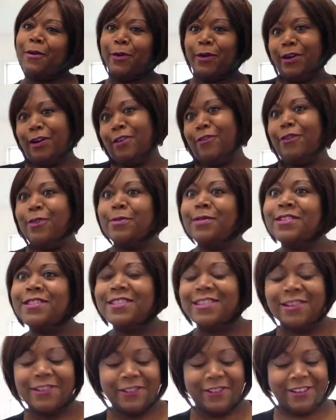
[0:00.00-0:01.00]
ordered it from the
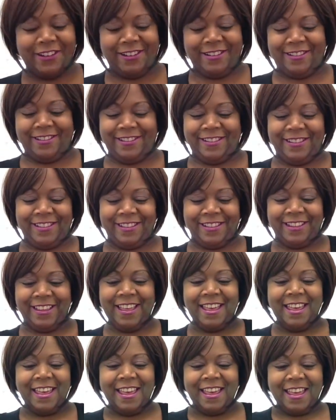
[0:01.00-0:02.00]
store.
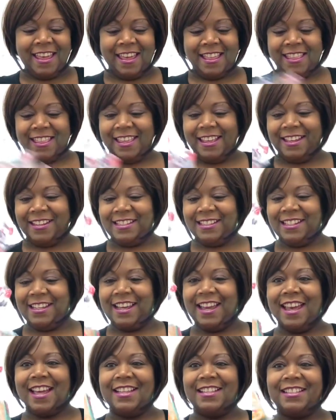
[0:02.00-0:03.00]
And then she
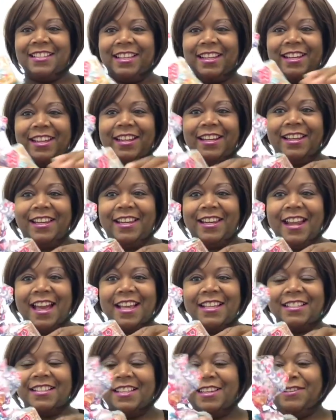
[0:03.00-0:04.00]
has it
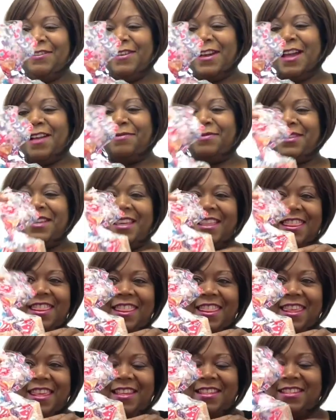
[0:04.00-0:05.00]
nicely wrapped in
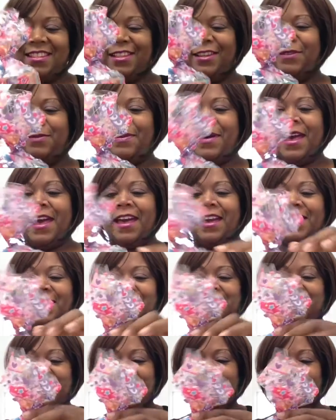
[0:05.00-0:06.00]
this little
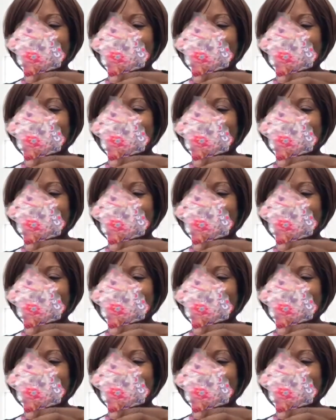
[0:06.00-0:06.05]
packaging.